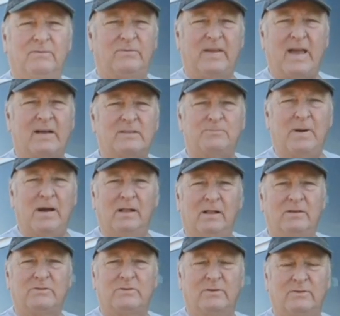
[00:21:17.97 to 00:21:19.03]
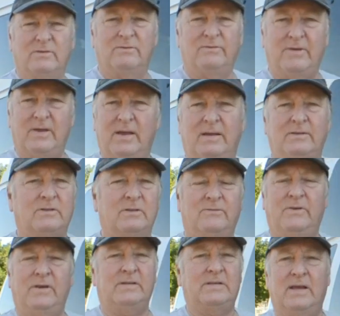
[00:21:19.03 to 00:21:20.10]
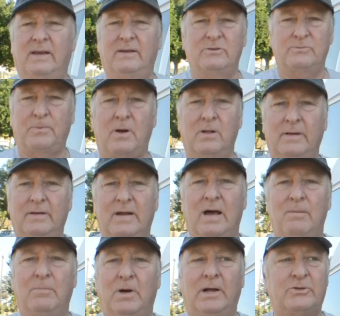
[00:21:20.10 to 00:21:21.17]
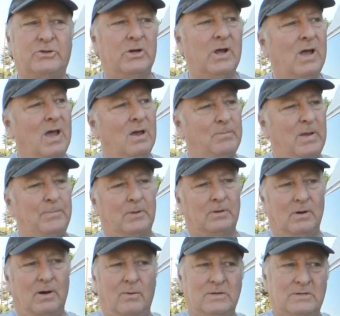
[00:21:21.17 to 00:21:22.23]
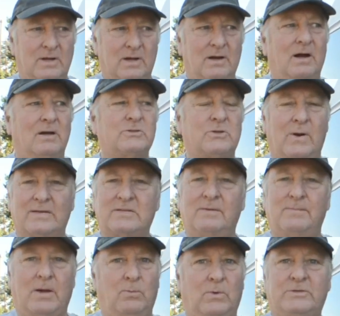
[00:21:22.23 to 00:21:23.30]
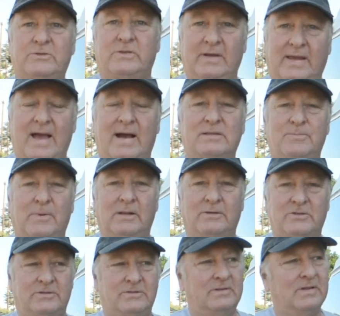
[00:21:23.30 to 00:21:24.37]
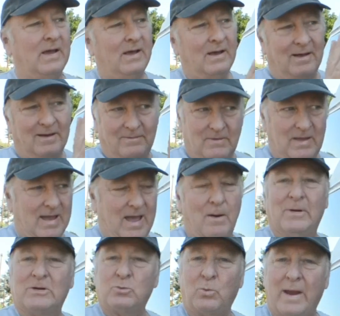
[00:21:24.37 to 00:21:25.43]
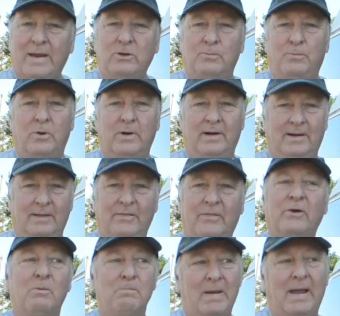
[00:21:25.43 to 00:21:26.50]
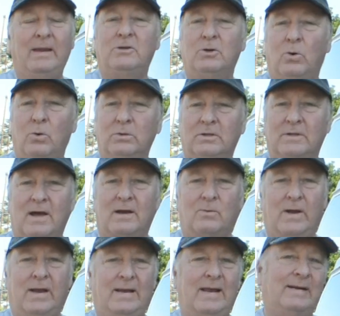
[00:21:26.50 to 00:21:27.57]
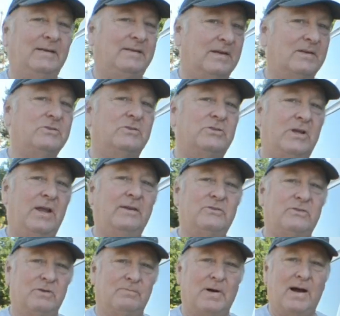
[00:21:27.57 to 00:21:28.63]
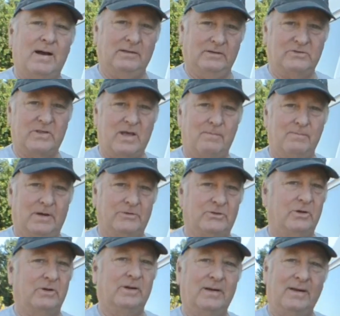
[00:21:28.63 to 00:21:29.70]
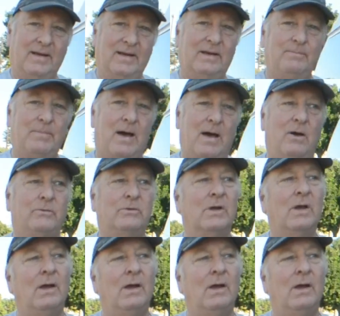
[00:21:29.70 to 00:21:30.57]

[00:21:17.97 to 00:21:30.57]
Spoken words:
gas mileage of the V8 to the V10 is probably not much. People are always also asking about what's the gas mileage and how much weight you put in it. They're made to hold a lot of weight, and it doesn't change the mileage that much. You're going to get about